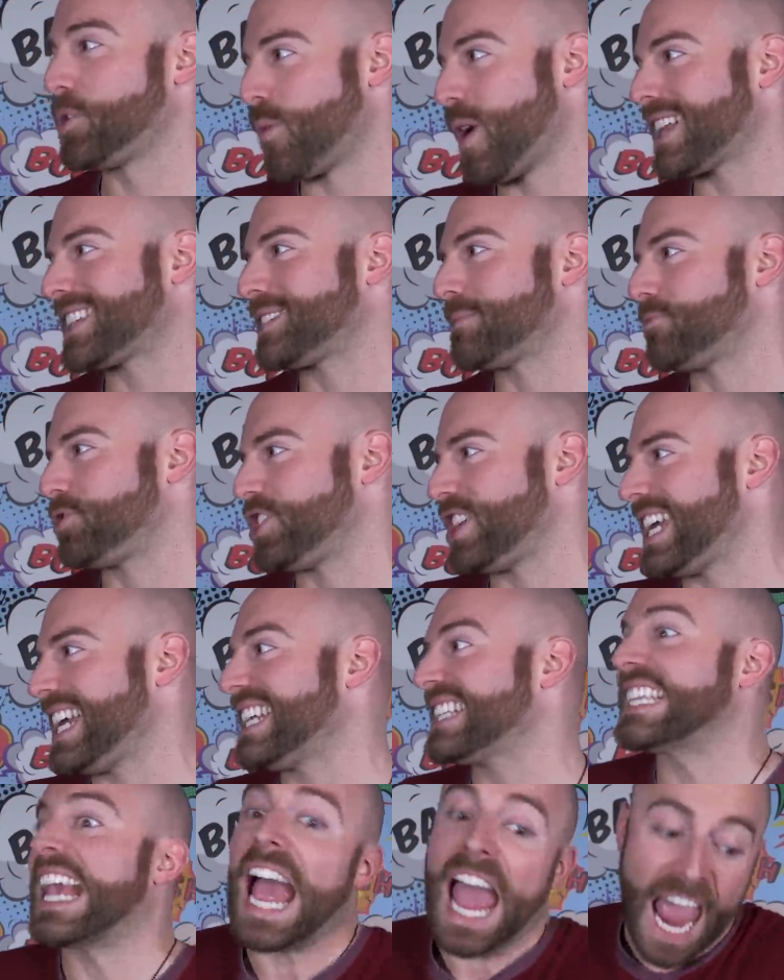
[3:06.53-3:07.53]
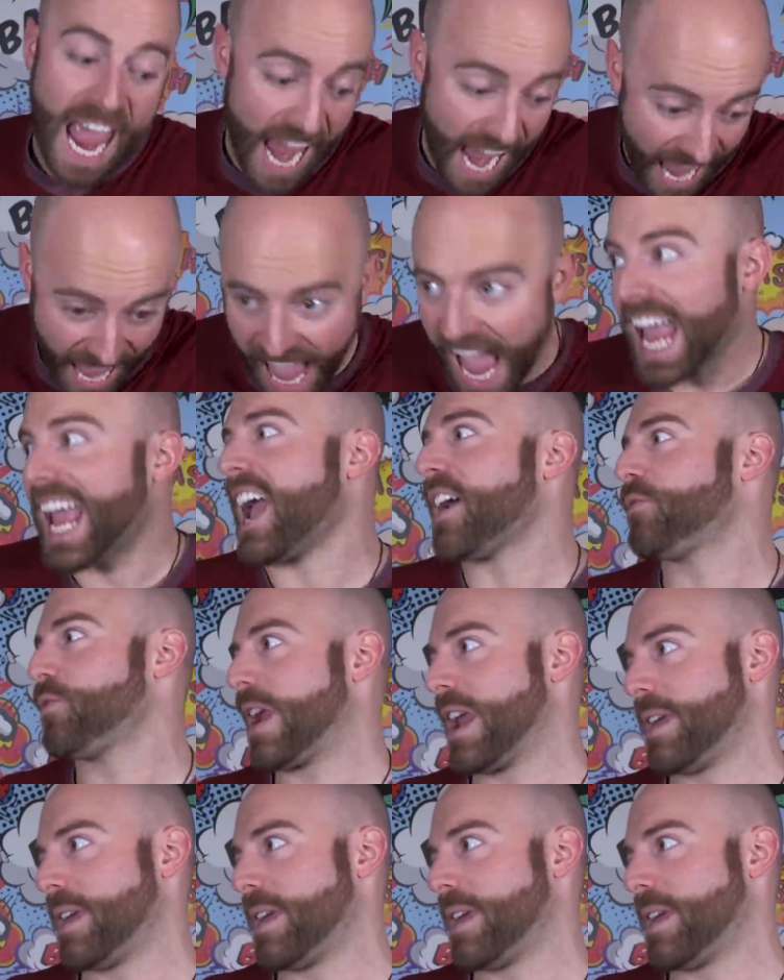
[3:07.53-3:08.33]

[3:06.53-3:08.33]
You want some cheese? I have